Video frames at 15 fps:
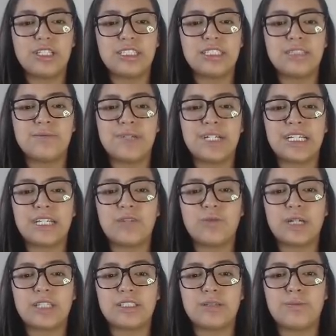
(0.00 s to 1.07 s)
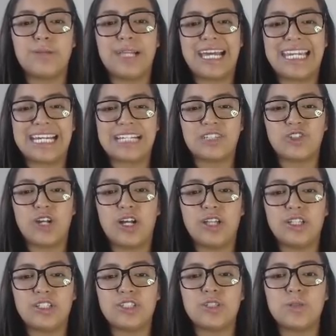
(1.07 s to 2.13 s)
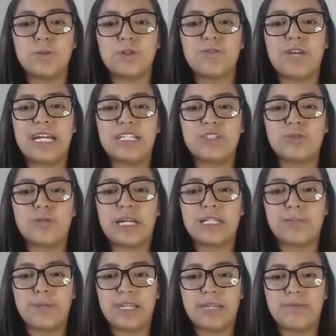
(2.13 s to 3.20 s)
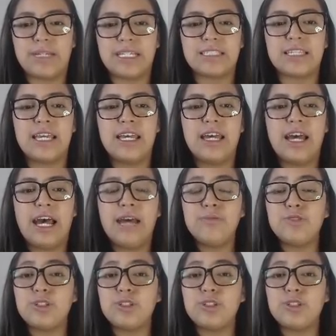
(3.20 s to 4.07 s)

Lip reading: in American Rescue Plan Act dollars to provide direct payments up to